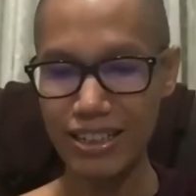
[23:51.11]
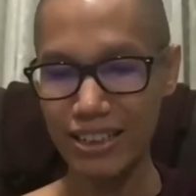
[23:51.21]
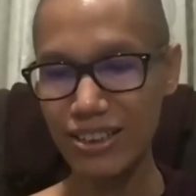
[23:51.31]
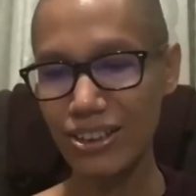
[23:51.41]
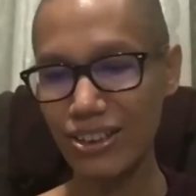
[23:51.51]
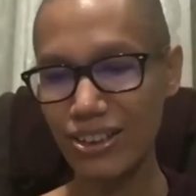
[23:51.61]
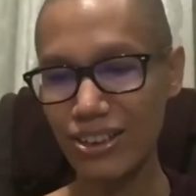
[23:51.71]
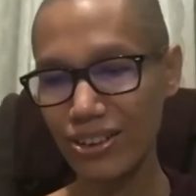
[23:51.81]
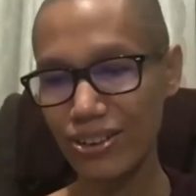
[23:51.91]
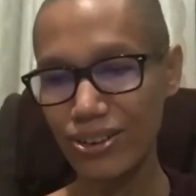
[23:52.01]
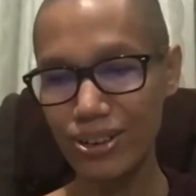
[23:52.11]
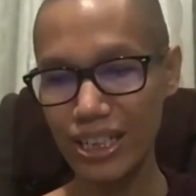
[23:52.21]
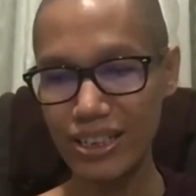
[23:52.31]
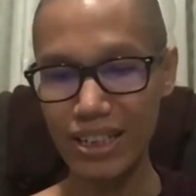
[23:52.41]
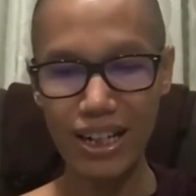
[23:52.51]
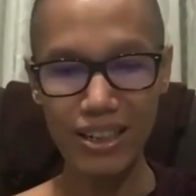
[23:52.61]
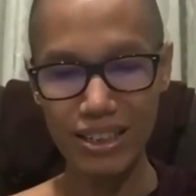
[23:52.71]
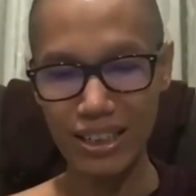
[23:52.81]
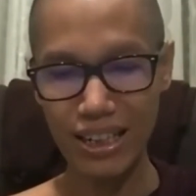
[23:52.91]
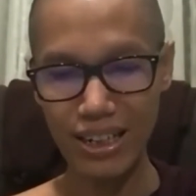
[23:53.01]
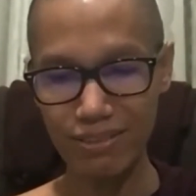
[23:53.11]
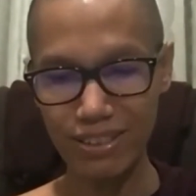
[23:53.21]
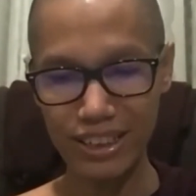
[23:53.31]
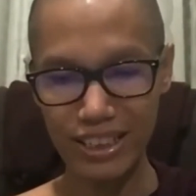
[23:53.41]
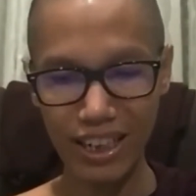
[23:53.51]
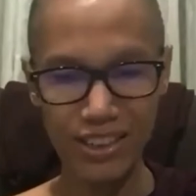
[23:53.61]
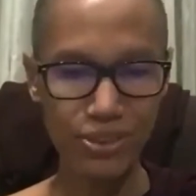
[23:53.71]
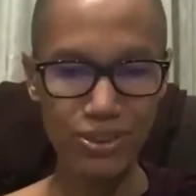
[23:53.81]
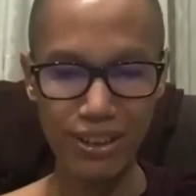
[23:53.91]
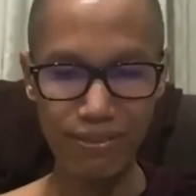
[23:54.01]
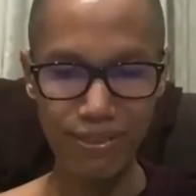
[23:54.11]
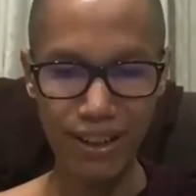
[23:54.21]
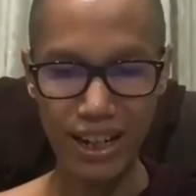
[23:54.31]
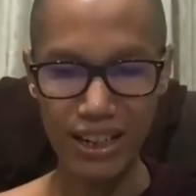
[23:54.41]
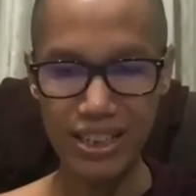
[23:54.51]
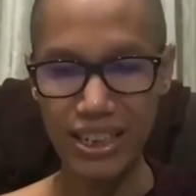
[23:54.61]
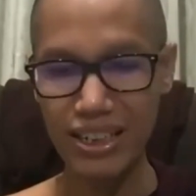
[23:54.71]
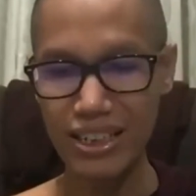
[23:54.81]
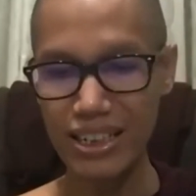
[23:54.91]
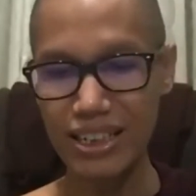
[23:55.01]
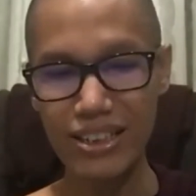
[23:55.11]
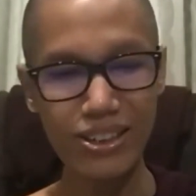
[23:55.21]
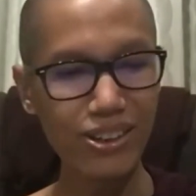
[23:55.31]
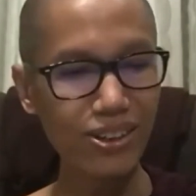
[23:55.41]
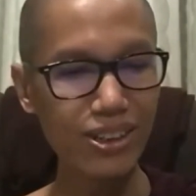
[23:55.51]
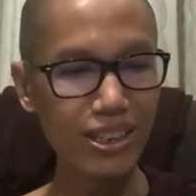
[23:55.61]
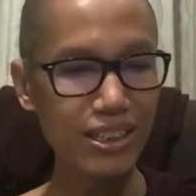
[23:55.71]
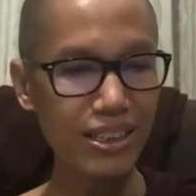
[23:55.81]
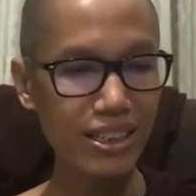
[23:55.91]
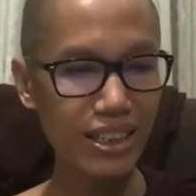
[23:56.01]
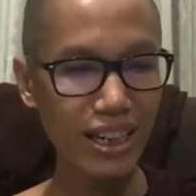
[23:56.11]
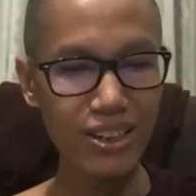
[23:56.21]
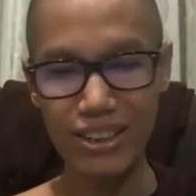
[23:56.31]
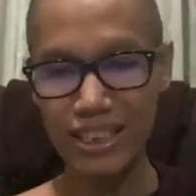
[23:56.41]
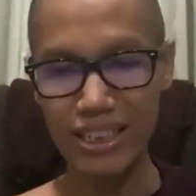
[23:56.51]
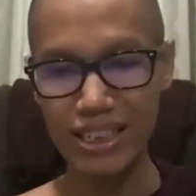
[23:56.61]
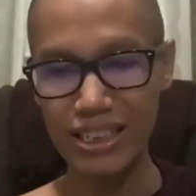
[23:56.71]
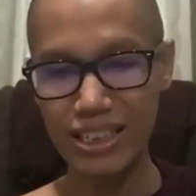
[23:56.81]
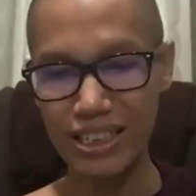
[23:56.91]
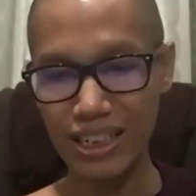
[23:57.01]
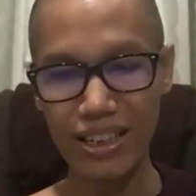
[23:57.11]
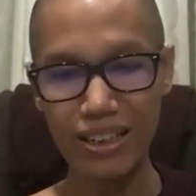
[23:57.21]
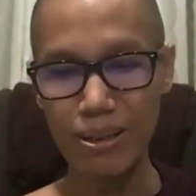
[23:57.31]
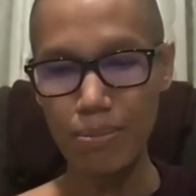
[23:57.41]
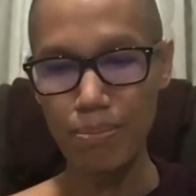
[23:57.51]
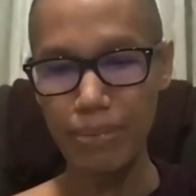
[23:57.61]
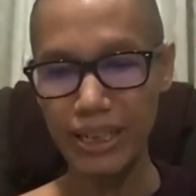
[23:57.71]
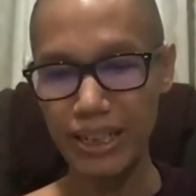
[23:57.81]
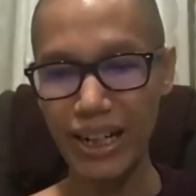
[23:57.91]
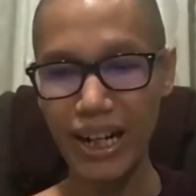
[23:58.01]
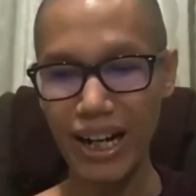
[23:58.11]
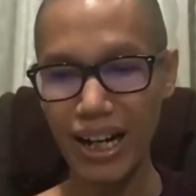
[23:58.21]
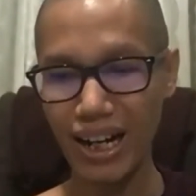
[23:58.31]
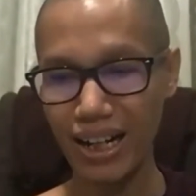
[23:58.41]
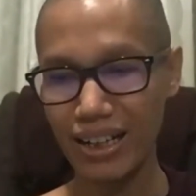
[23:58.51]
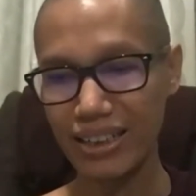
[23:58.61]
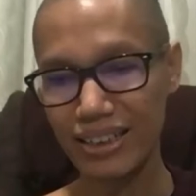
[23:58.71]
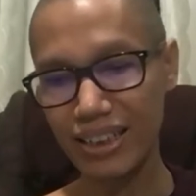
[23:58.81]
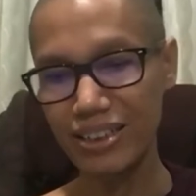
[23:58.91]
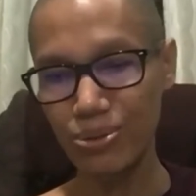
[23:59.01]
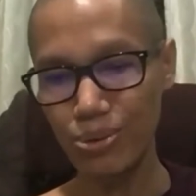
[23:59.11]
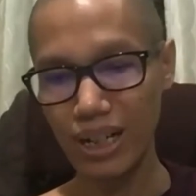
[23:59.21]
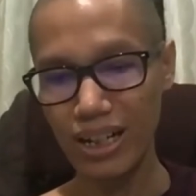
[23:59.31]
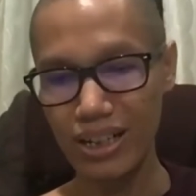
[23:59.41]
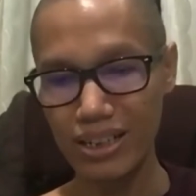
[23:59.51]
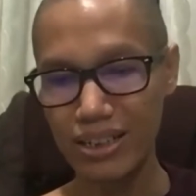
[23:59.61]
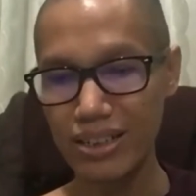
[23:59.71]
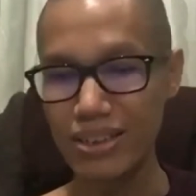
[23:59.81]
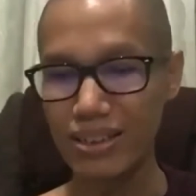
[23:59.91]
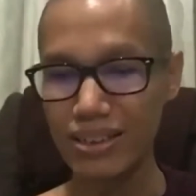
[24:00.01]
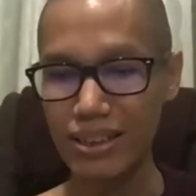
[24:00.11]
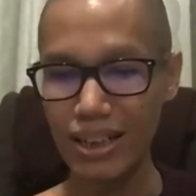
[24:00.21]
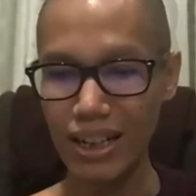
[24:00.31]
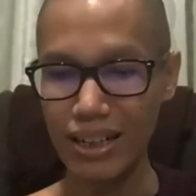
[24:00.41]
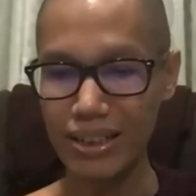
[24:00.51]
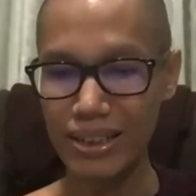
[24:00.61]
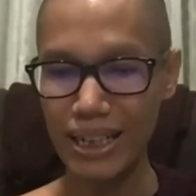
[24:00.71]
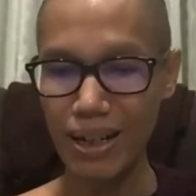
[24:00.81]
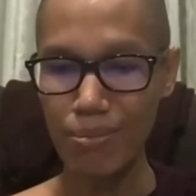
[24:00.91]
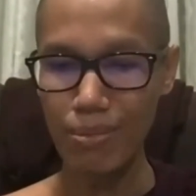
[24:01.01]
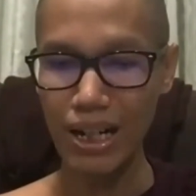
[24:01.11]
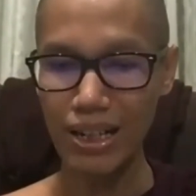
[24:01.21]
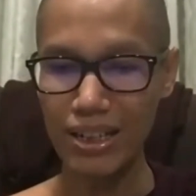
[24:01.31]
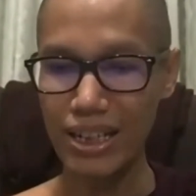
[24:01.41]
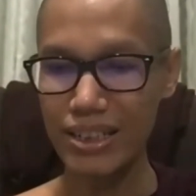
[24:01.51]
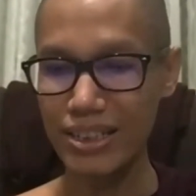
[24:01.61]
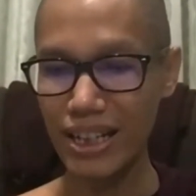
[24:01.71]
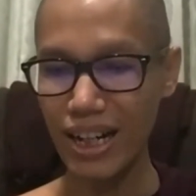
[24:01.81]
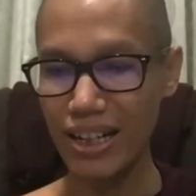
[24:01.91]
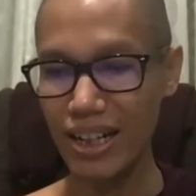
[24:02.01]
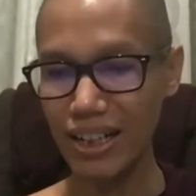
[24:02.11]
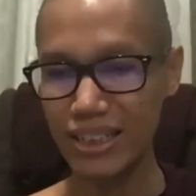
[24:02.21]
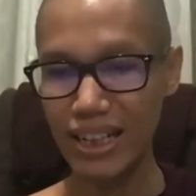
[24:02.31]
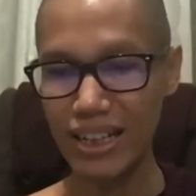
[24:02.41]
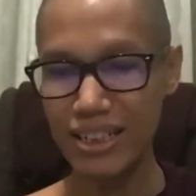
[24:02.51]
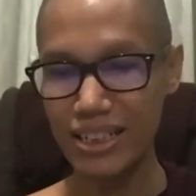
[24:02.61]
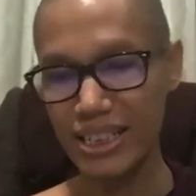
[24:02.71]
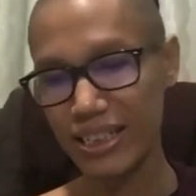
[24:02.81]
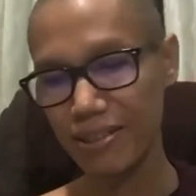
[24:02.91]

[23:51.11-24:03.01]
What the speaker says: So looking at jhana factor, you can find. So this kind of thing is bhikkha. Next one, Dhamma Nejana Kandi.